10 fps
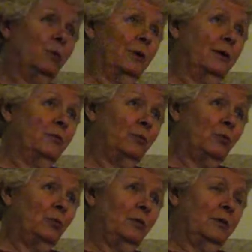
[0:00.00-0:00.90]
away to
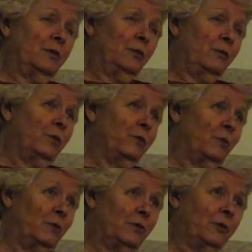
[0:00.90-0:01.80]
school at the University
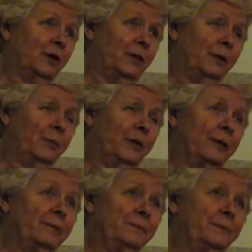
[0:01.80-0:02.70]
of Missouri at
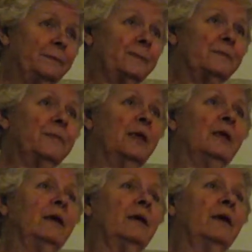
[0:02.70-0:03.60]
Columbia.
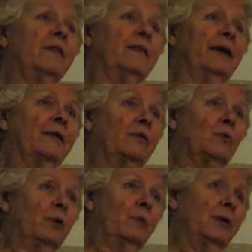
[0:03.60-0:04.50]
That's
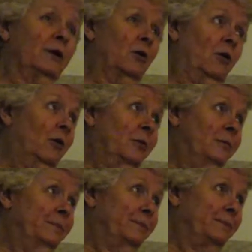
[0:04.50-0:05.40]
where I met Carl.